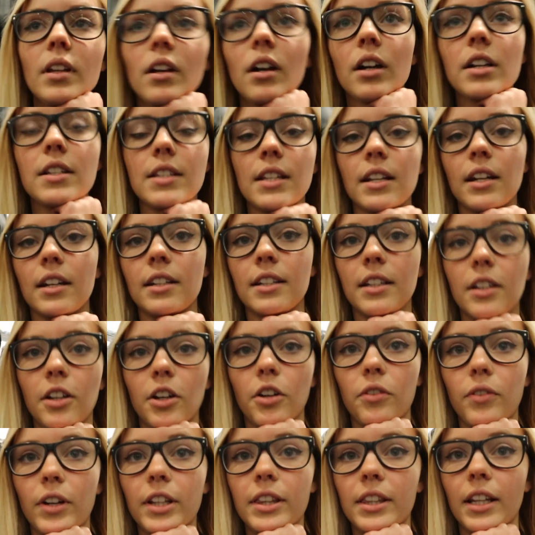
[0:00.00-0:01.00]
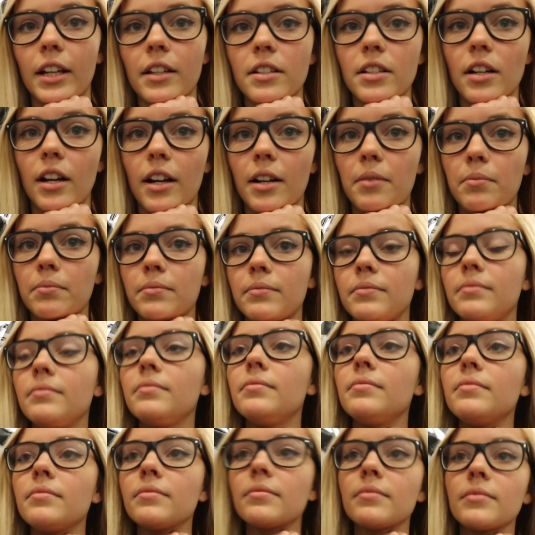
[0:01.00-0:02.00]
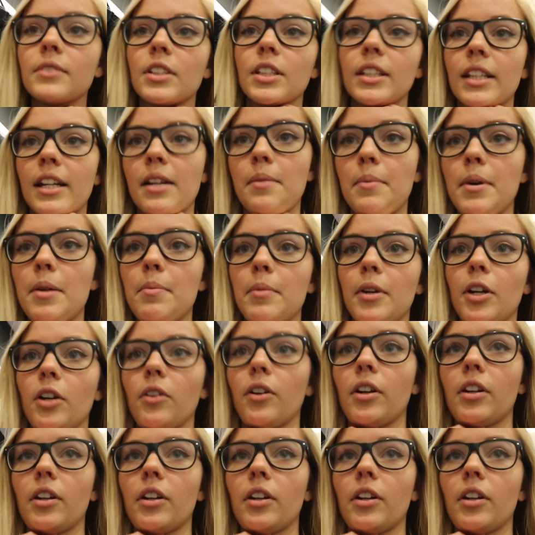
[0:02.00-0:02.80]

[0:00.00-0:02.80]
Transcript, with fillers: I said I didn't go red that time, so then it made me go